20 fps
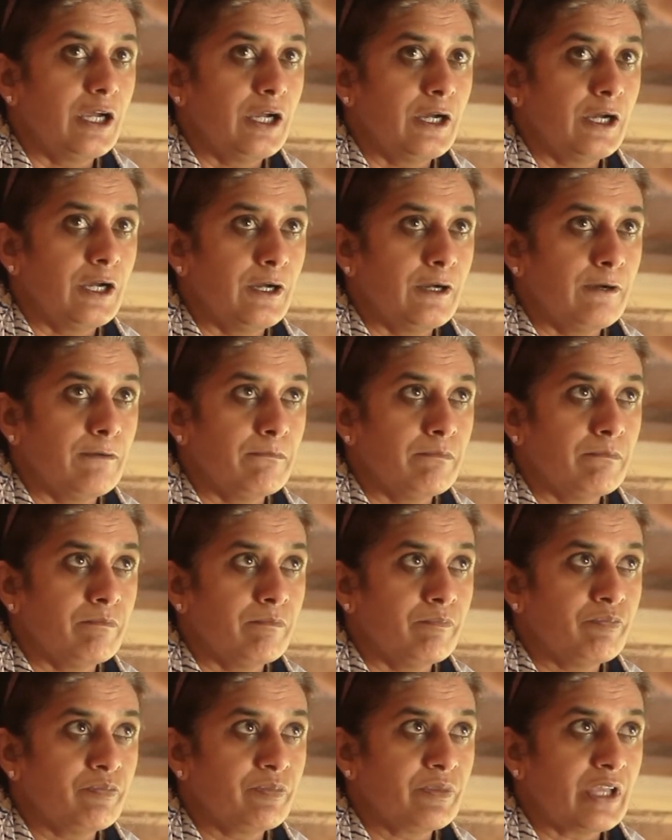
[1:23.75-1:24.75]

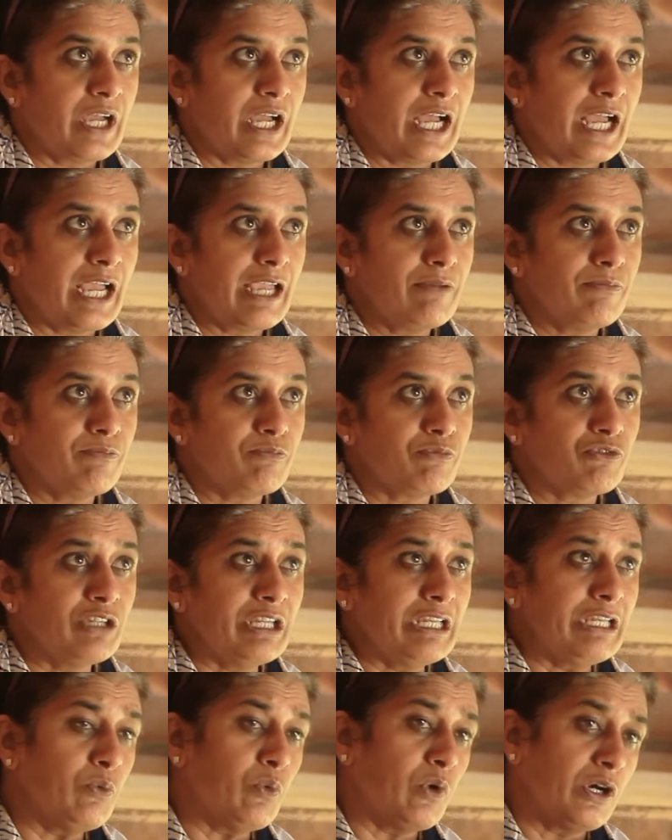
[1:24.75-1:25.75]
I
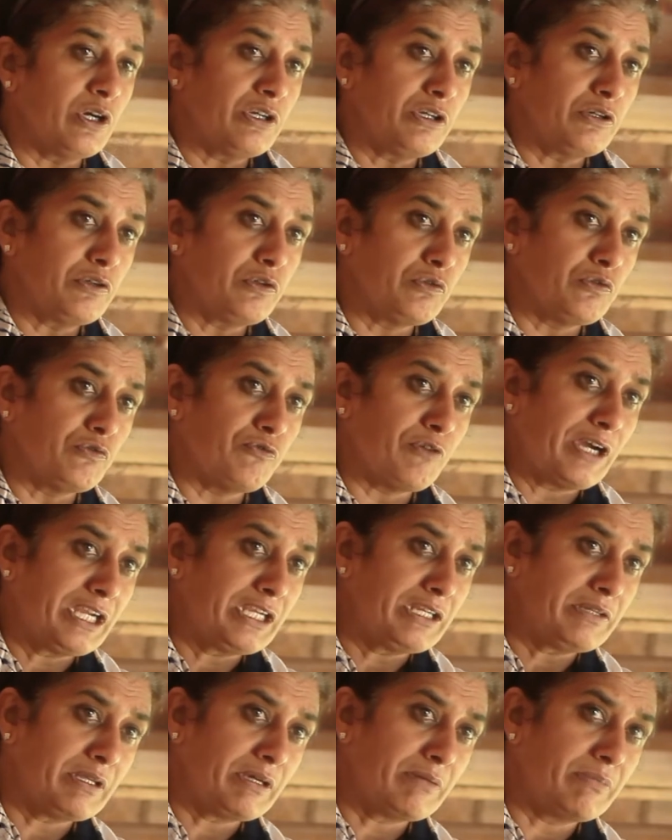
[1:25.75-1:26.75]
really wanted to
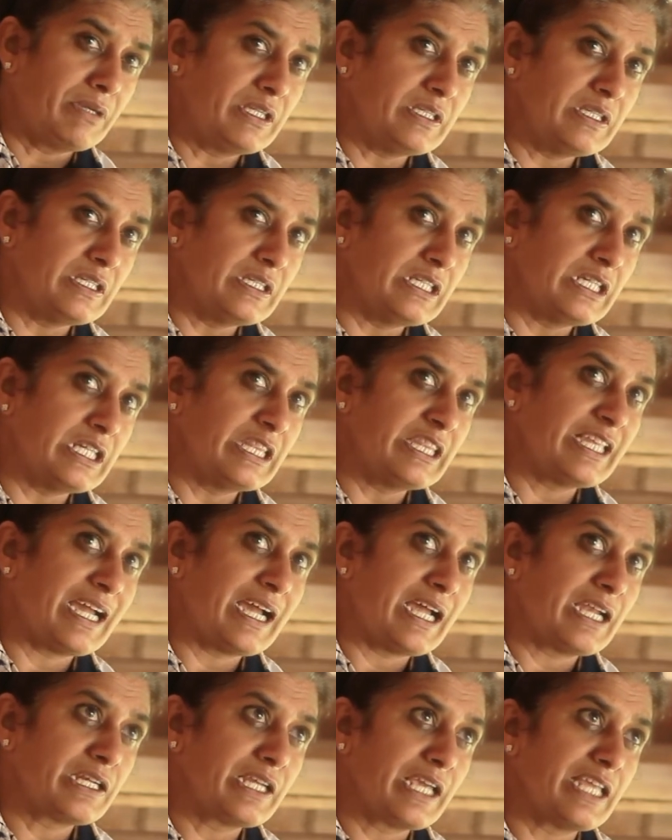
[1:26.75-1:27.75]
find a material
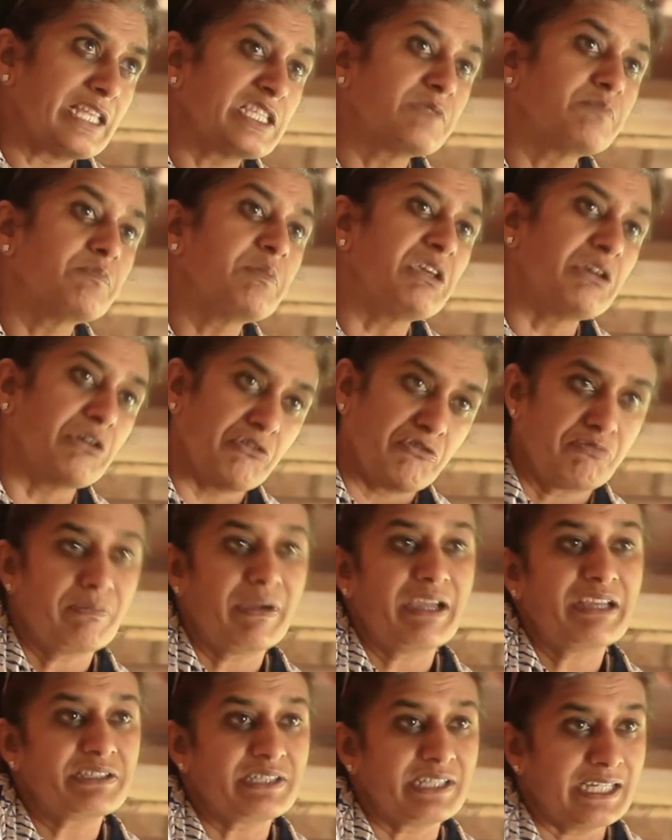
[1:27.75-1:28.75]
that can speak of
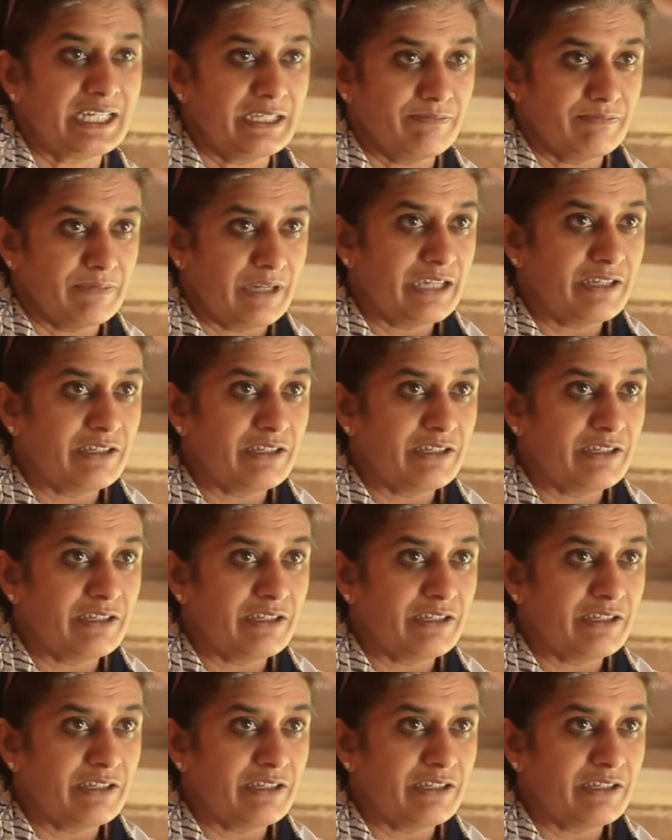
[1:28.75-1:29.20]
my time.